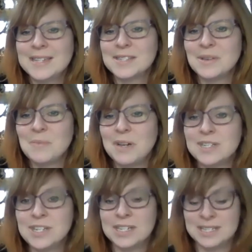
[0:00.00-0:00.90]
so
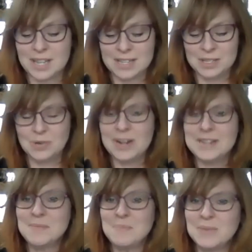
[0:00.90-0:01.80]
much. It's great
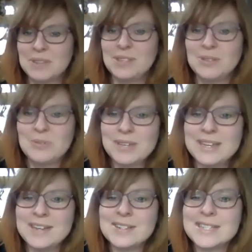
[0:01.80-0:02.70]
to be with you
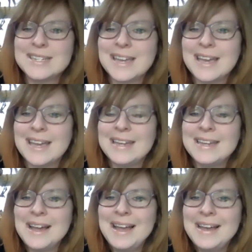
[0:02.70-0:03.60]
here today.
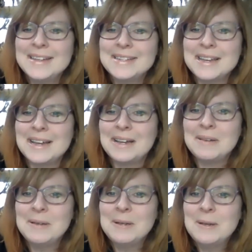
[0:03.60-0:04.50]
And
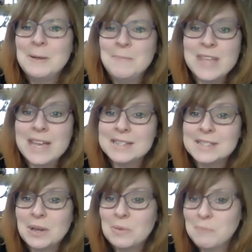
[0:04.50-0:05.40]

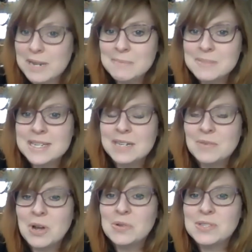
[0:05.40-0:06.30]
so my name's Cyndi
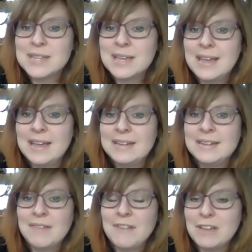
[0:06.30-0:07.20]
Rhoades, and I
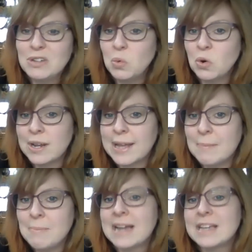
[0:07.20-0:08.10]
founded Worn
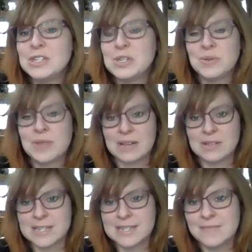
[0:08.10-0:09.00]
Again back in
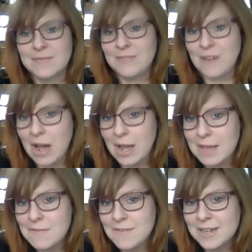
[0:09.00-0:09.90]

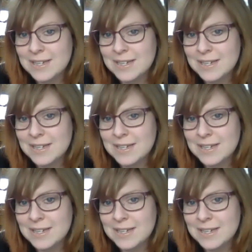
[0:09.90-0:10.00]
2005